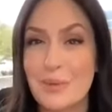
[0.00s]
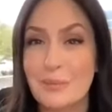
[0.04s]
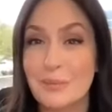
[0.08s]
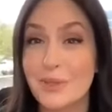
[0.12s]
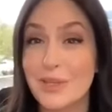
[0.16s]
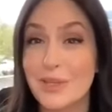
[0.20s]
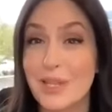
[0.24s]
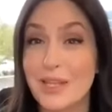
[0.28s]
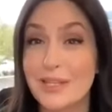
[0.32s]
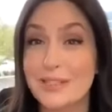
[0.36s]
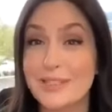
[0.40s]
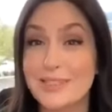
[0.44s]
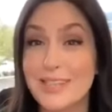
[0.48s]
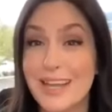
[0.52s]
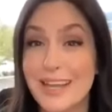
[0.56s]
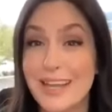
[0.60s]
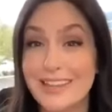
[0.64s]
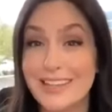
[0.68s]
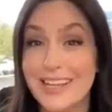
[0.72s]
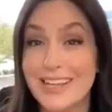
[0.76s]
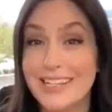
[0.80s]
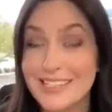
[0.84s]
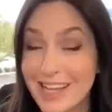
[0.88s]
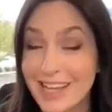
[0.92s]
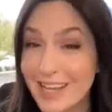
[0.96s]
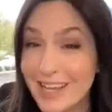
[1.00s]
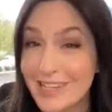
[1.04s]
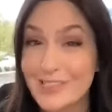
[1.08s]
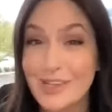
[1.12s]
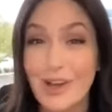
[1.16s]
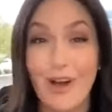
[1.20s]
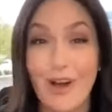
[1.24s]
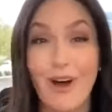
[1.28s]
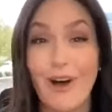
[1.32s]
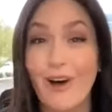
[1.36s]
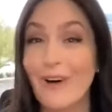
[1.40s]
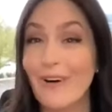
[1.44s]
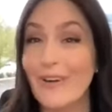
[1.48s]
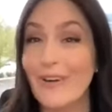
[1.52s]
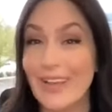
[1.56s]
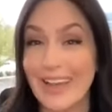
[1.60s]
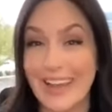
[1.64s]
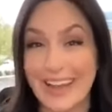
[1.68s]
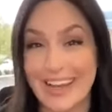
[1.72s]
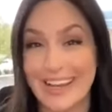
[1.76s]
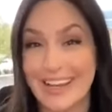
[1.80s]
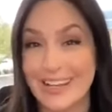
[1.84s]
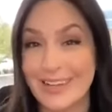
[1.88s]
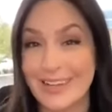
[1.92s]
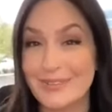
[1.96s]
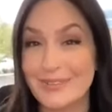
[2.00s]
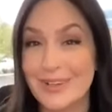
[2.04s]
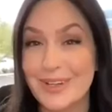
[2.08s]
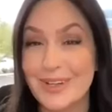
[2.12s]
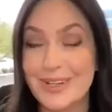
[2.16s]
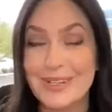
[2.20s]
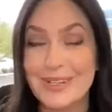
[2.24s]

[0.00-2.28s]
but they tend to all have